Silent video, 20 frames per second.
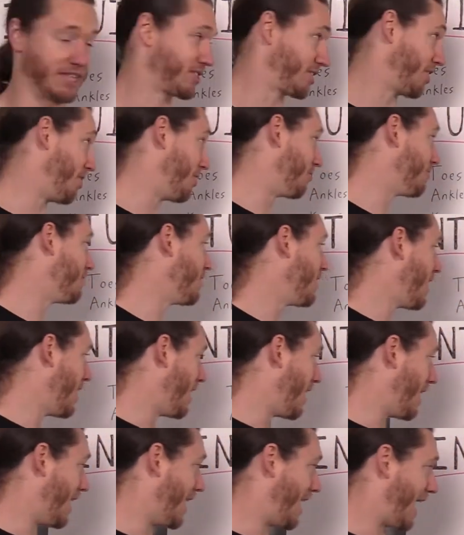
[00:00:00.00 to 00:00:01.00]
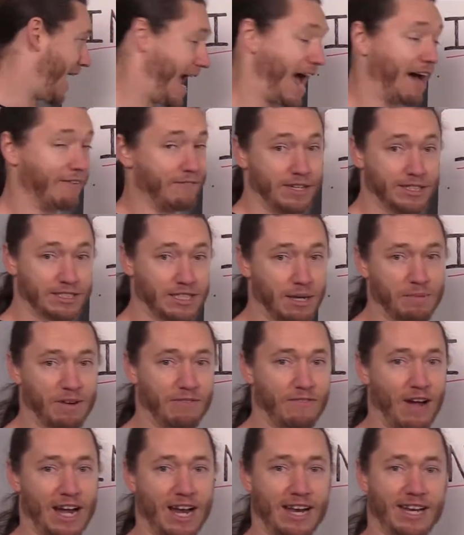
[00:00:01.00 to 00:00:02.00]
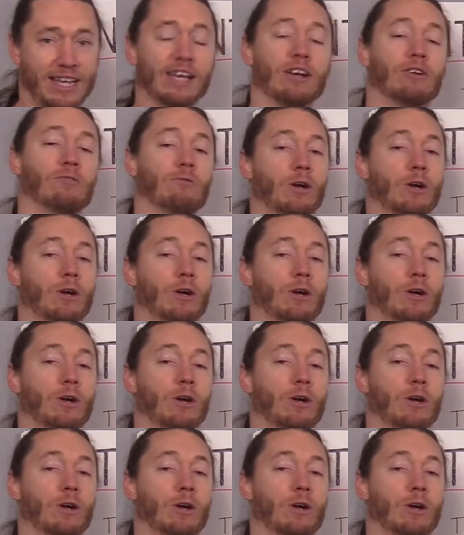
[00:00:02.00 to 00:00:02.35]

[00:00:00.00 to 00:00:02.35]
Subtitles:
So I have it subdivided here.